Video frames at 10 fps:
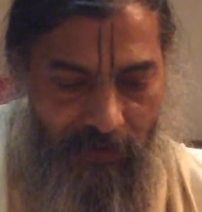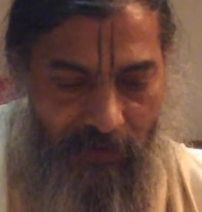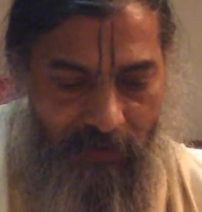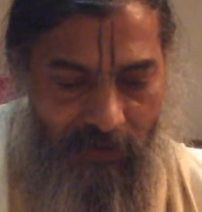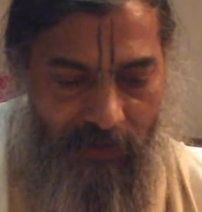
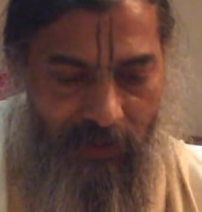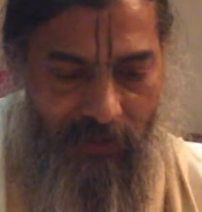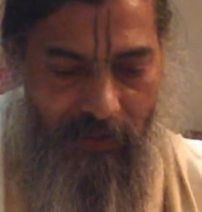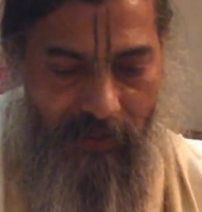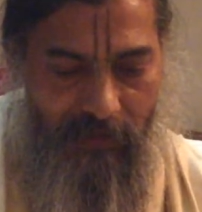So he says
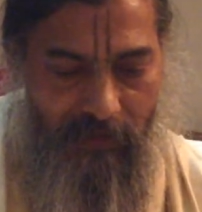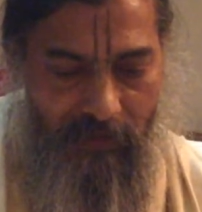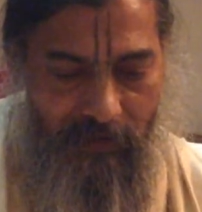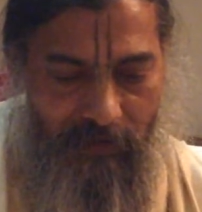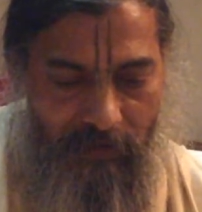that
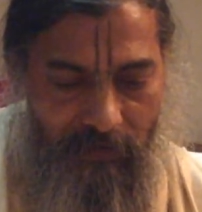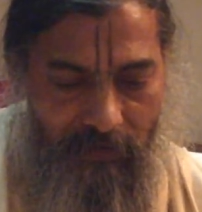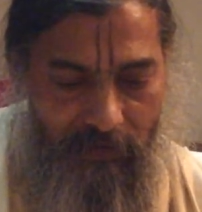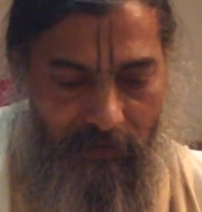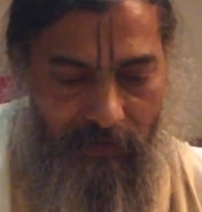
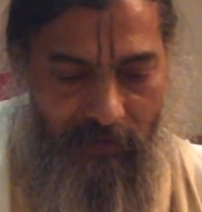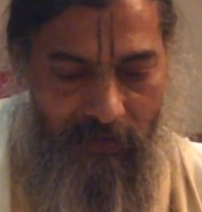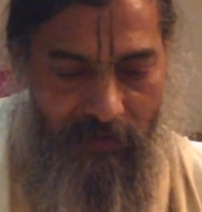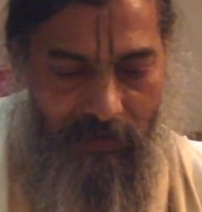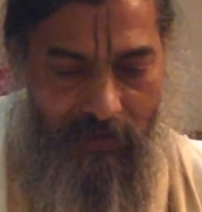
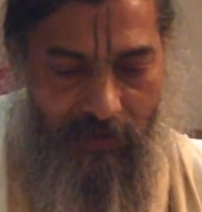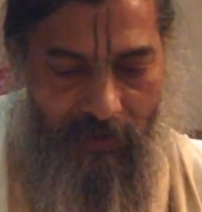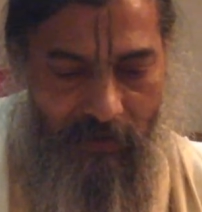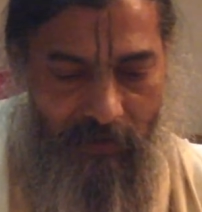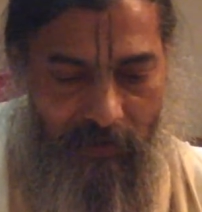this
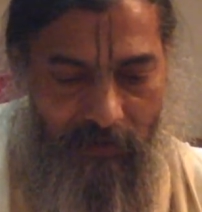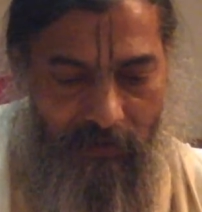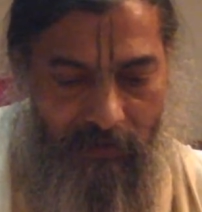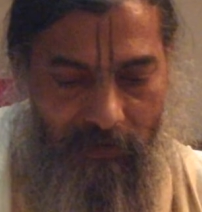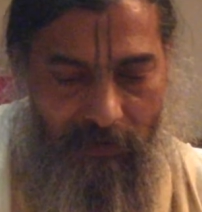
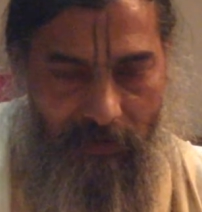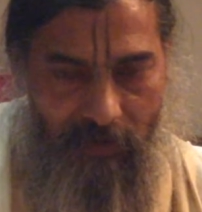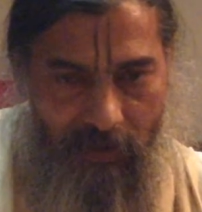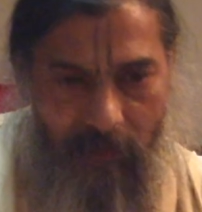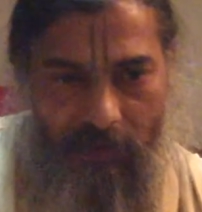
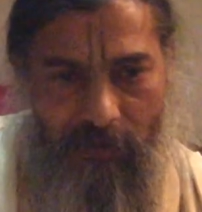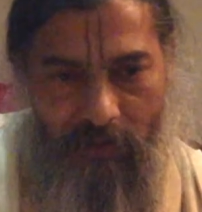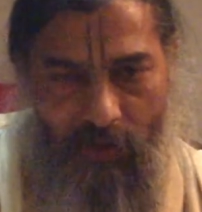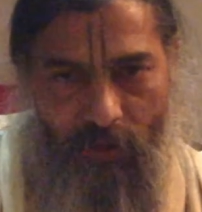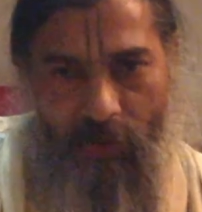Krama,
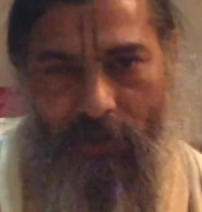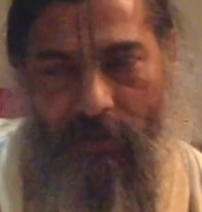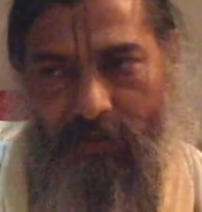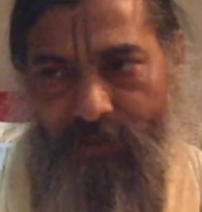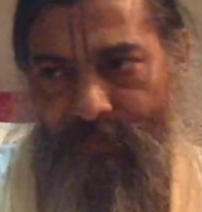the order
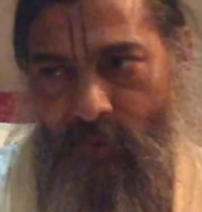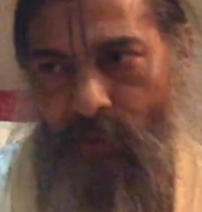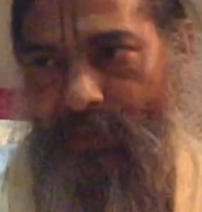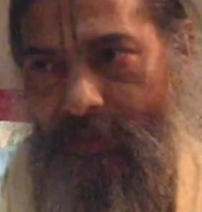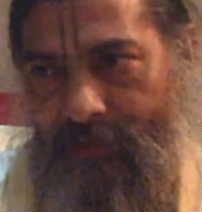is
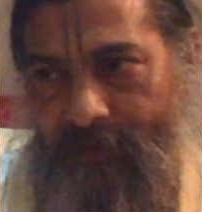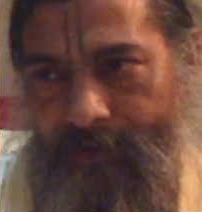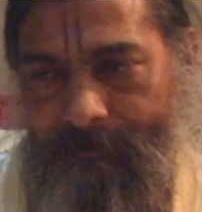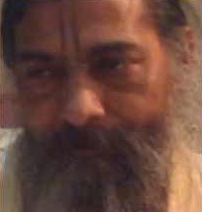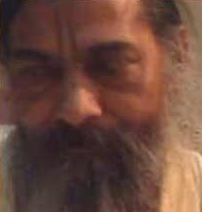important.
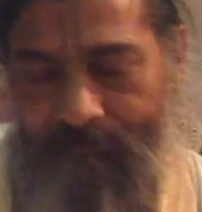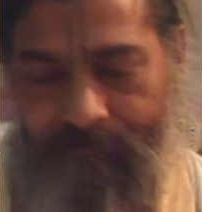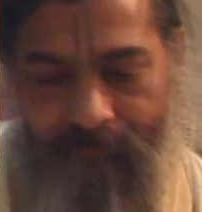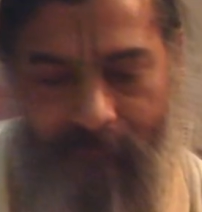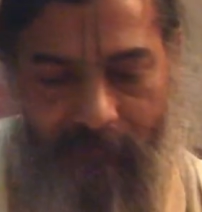
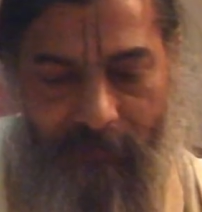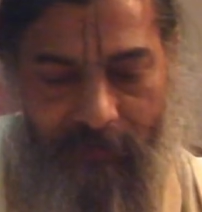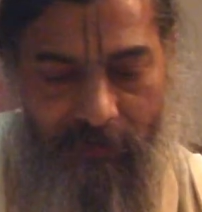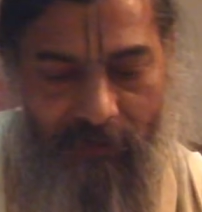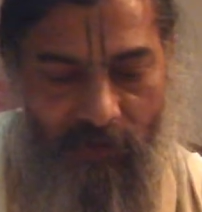
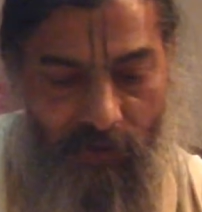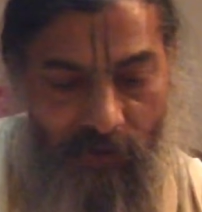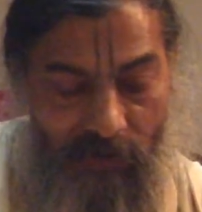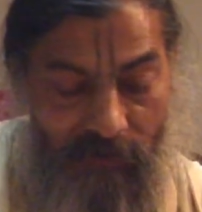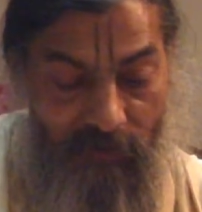This
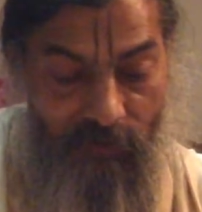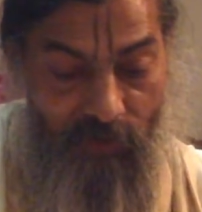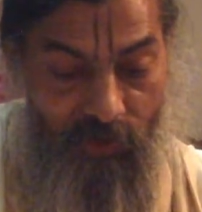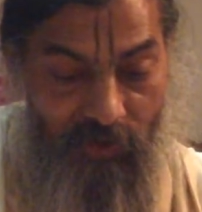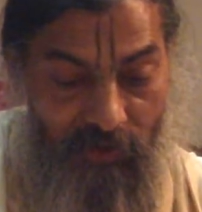order of
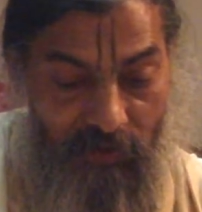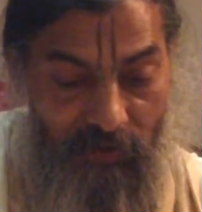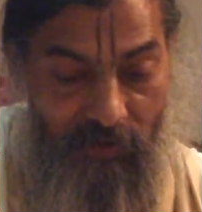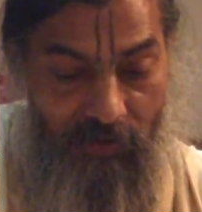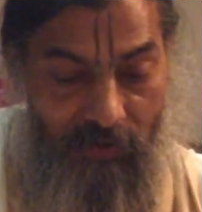devotion,
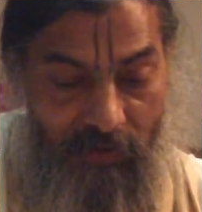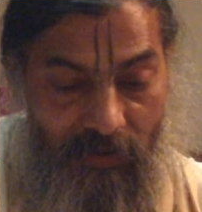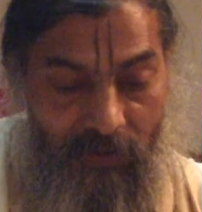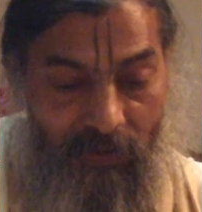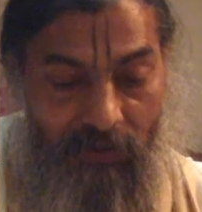
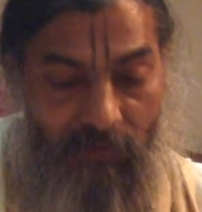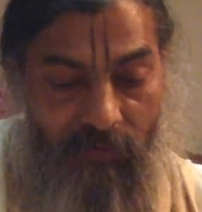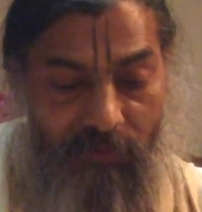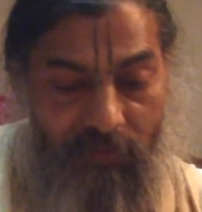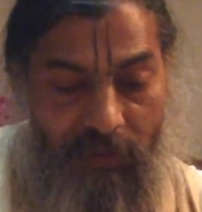
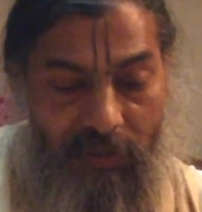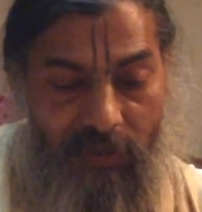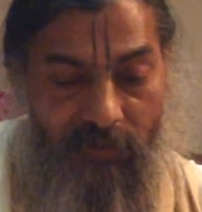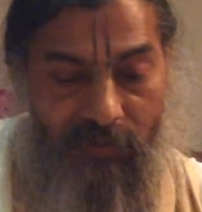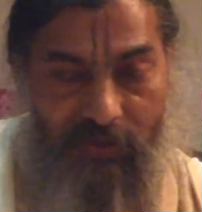which
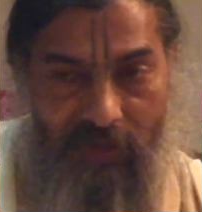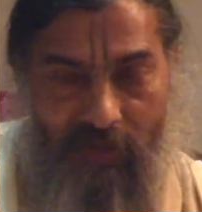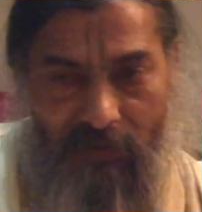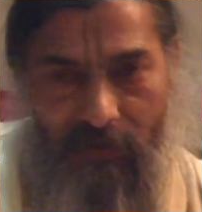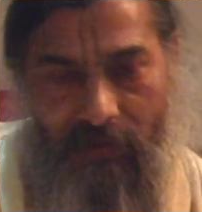begins with
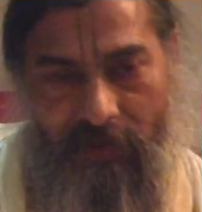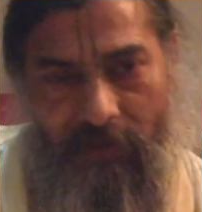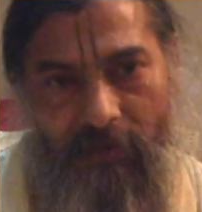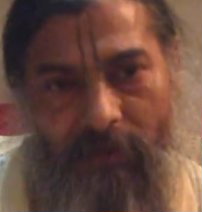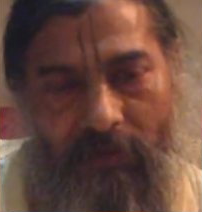Sravana,
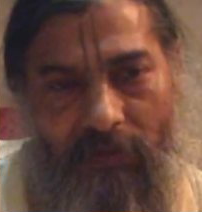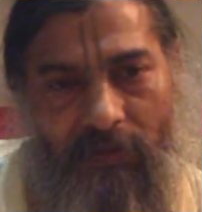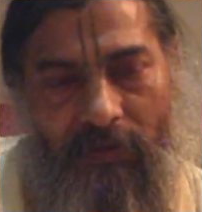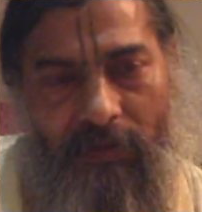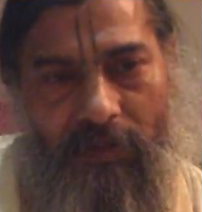
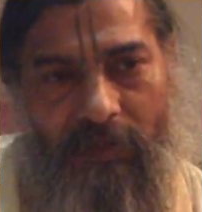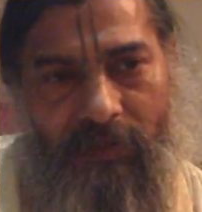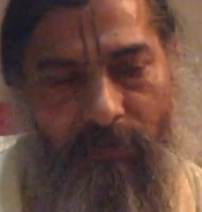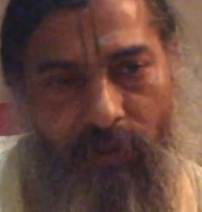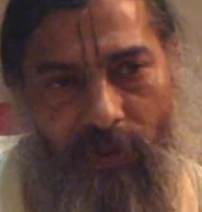that is
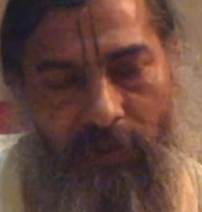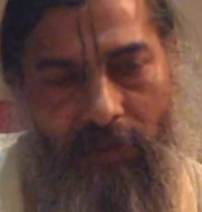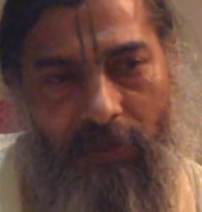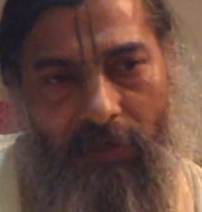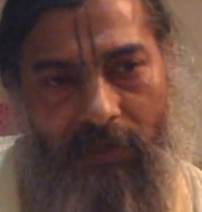
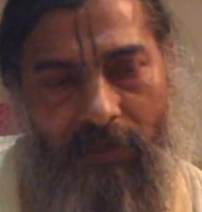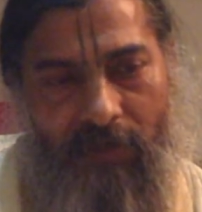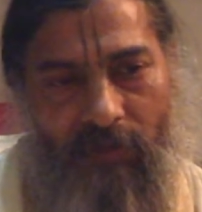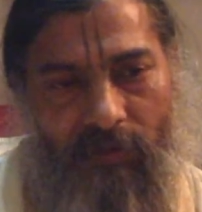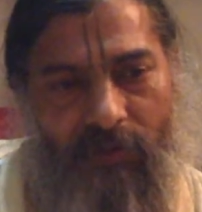important, and
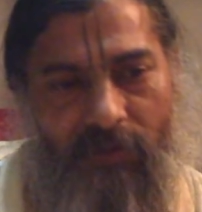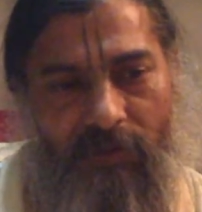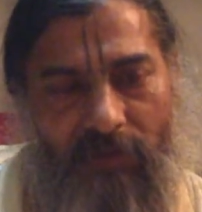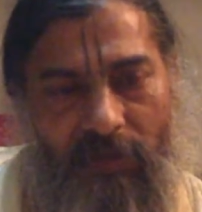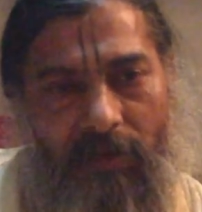Sravan should
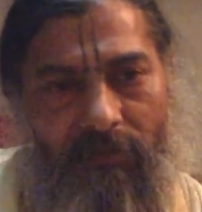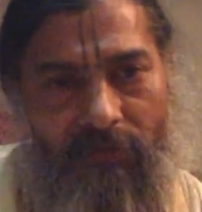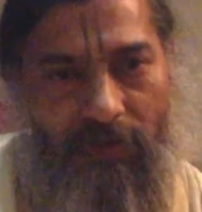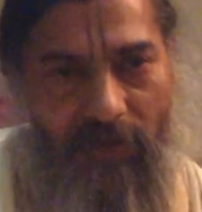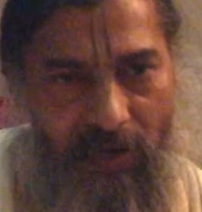start
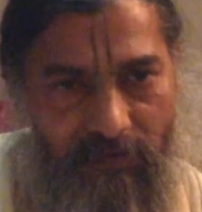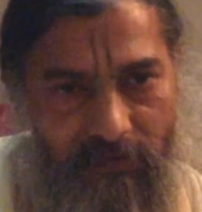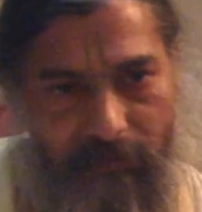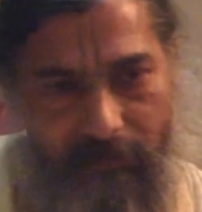with the Nam.